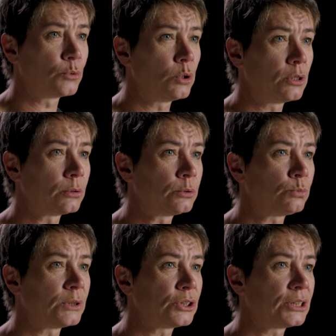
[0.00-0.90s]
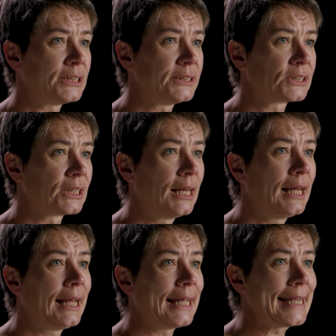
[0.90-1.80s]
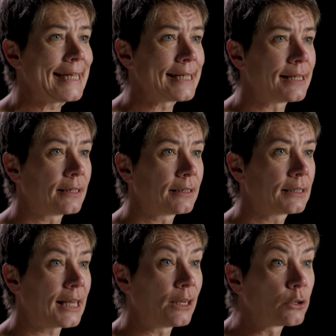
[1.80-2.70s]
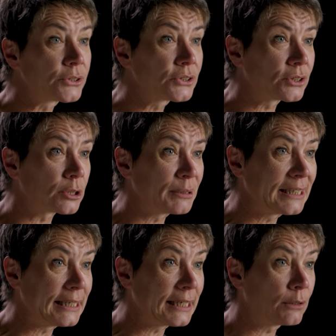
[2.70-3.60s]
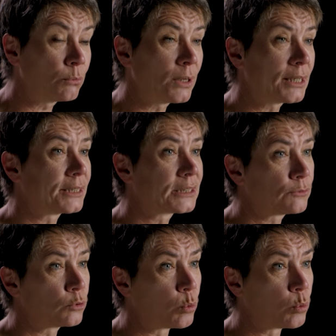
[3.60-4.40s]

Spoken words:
world which is in chaos at the beginning, where there's civil